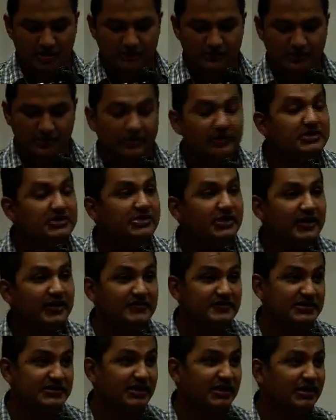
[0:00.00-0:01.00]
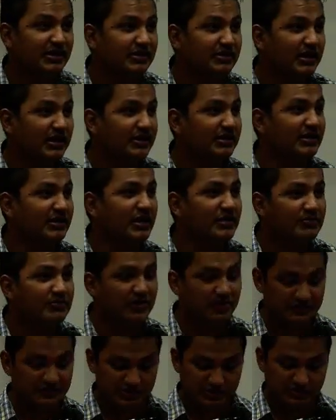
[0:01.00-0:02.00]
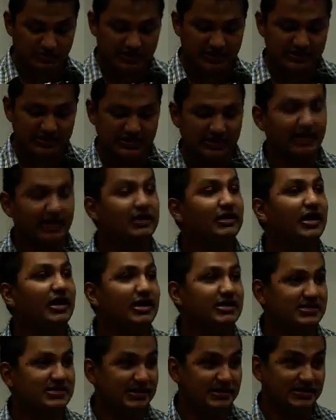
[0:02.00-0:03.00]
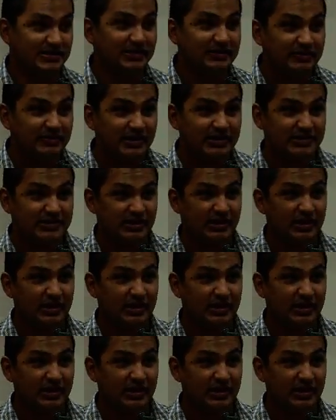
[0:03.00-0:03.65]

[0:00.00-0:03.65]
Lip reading: We also have seen that the number of students in a class has increased.